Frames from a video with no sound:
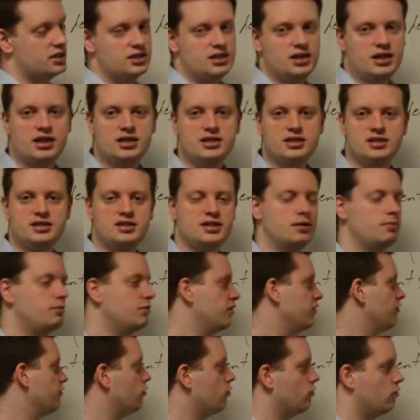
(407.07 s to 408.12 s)
as I said
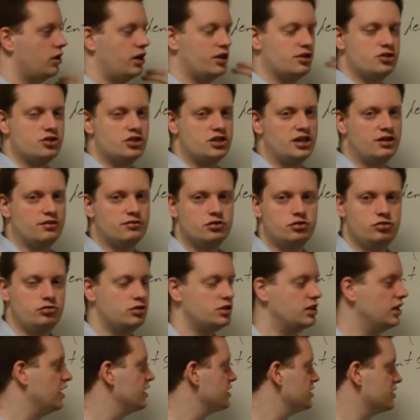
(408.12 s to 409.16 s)
before. I just have two
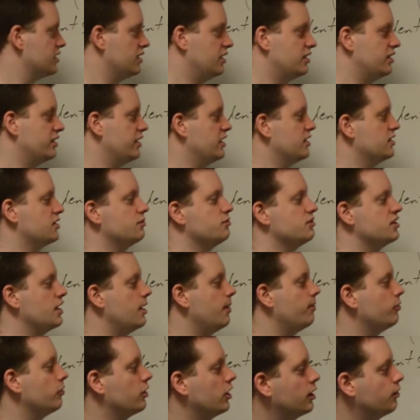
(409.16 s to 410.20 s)
tests and I test them
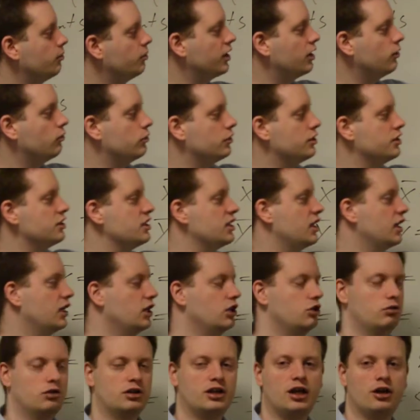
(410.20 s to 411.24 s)
separately, but I wouldn't take into
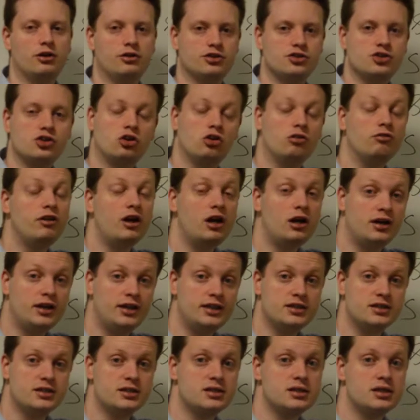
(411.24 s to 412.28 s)
account this
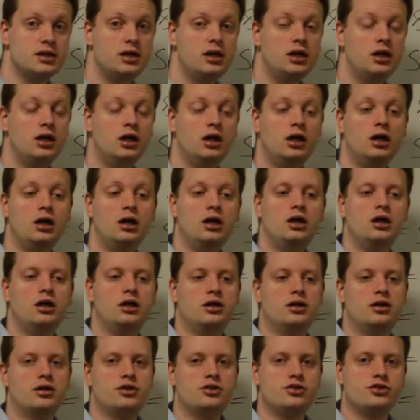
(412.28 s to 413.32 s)
covariance.
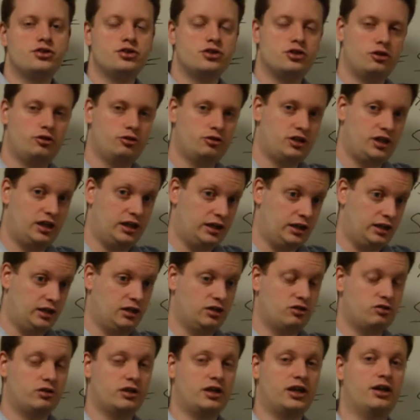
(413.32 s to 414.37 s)
So taking
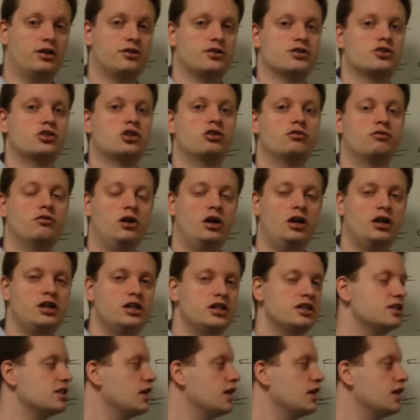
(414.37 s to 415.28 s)
into account this covariance, I